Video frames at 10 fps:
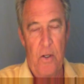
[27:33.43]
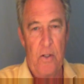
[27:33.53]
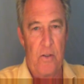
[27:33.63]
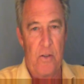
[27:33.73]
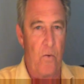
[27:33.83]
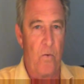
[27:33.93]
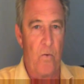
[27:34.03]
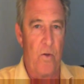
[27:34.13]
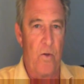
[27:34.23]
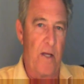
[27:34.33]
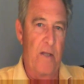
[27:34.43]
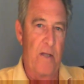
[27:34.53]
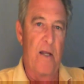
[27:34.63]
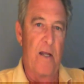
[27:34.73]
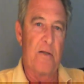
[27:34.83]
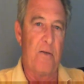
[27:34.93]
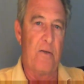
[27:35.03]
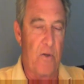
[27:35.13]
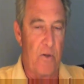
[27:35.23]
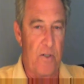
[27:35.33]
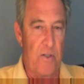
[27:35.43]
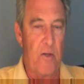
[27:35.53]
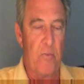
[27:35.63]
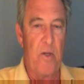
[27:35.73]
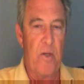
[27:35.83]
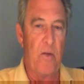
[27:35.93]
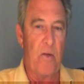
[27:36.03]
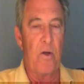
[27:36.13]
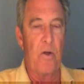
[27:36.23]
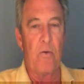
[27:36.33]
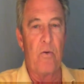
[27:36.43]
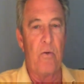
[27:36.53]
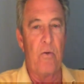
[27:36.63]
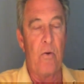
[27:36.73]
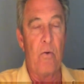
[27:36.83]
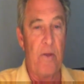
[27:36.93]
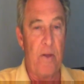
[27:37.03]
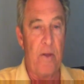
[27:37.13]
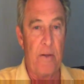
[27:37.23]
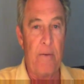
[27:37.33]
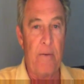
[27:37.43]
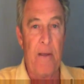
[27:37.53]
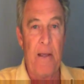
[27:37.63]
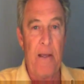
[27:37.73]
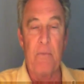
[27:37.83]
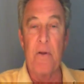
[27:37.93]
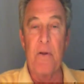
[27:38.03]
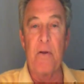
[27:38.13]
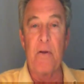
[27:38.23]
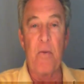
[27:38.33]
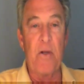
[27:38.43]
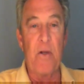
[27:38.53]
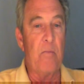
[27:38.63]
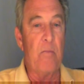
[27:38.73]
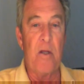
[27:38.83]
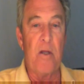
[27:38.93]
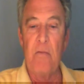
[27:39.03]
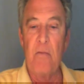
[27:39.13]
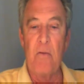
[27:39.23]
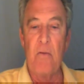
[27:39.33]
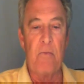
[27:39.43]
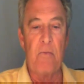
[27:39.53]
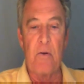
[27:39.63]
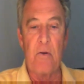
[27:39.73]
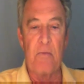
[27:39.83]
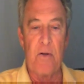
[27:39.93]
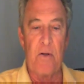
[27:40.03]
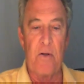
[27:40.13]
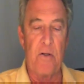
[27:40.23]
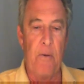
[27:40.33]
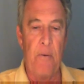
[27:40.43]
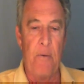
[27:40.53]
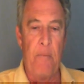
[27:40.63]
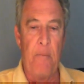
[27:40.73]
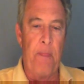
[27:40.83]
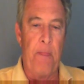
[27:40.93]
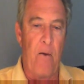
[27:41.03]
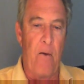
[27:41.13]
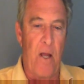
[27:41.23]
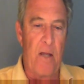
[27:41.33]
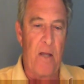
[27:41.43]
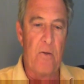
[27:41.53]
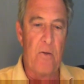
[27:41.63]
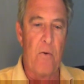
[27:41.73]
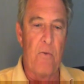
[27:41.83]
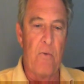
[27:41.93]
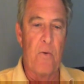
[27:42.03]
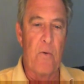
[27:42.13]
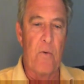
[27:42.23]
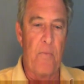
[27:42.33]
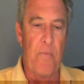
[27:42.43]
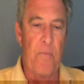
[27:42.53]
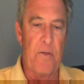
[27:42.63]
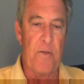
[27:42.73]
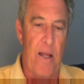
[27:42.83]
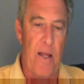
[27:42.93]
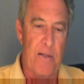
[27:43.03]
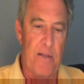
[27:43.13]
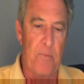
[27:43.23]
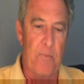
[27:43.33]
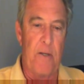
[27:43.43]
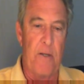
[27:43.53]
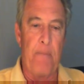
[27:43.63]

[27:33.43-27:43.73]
So the next lesson is we're going to take a bid and we're going to go through the whole thing, and we're going to complete the bid from start to finish. Now I would like to go over in this last bit,